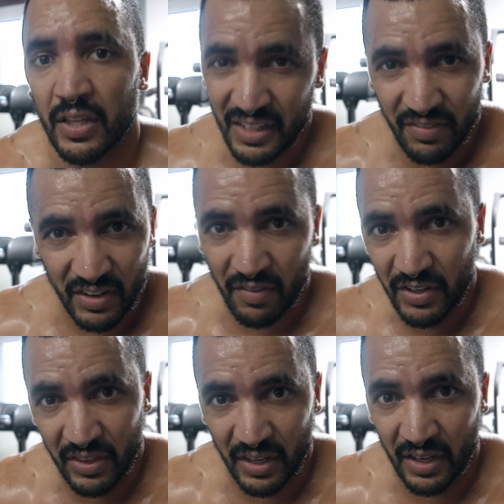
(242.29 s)
leaving
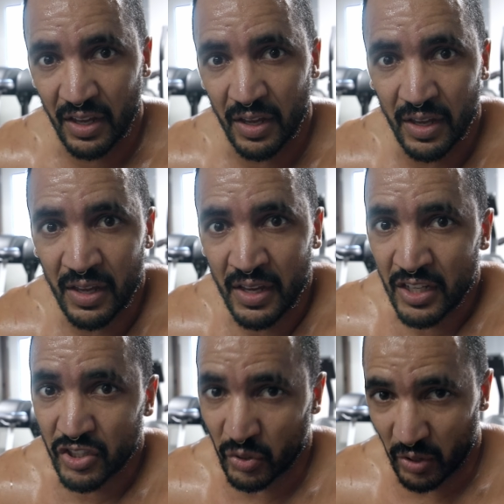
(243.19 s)
everything
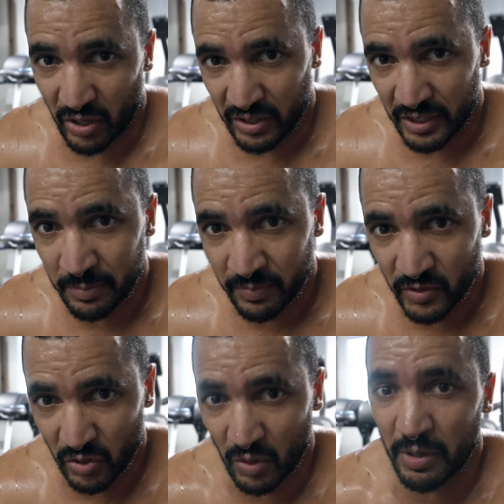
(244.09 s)
too early.
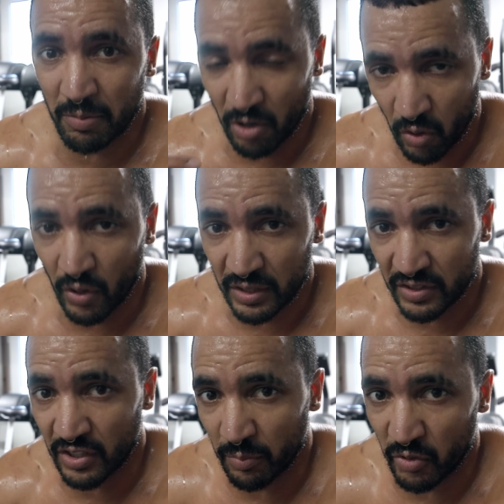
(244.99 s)
So you want to be able to hold on
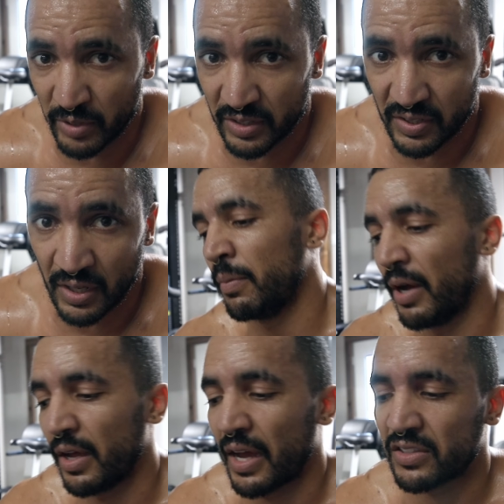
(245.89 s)
to your movements.
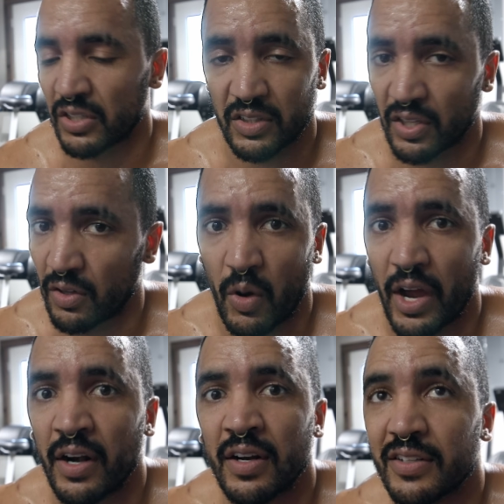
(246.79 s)
But I took it to the
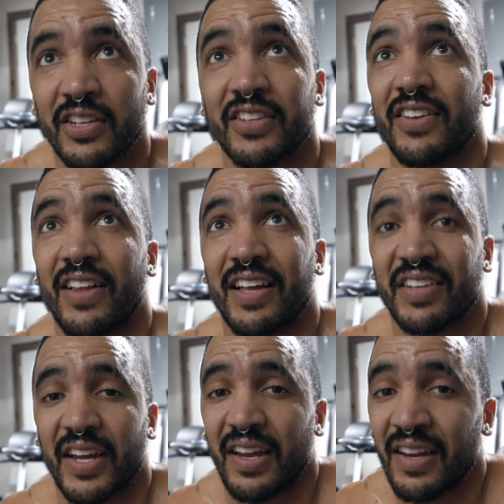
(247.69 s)
wire, took it to the last
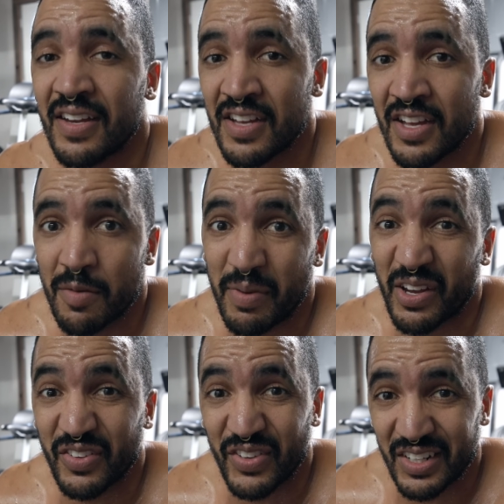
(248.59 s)
second,
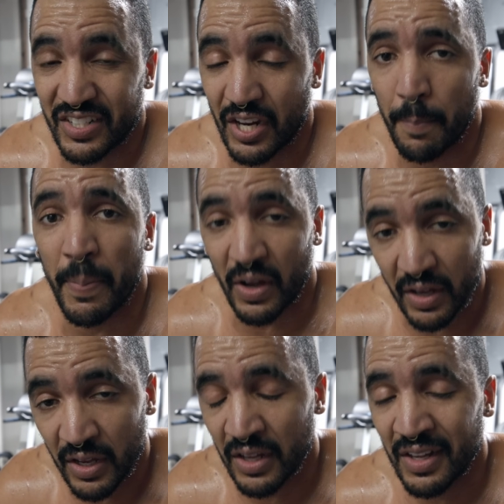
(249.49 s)
barely finished, but
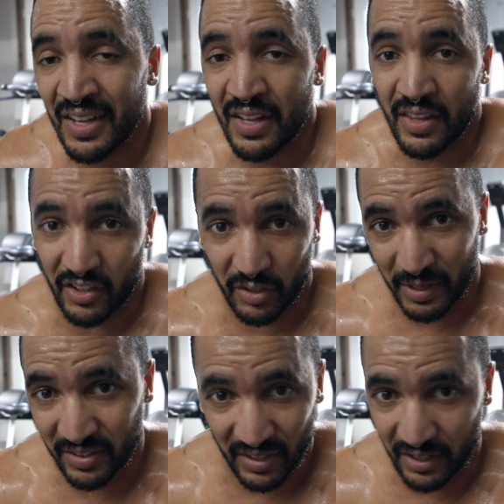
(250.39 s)
that was the
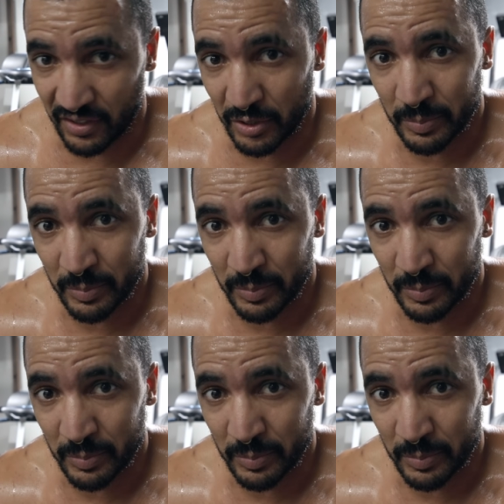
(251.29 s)
best that I could do.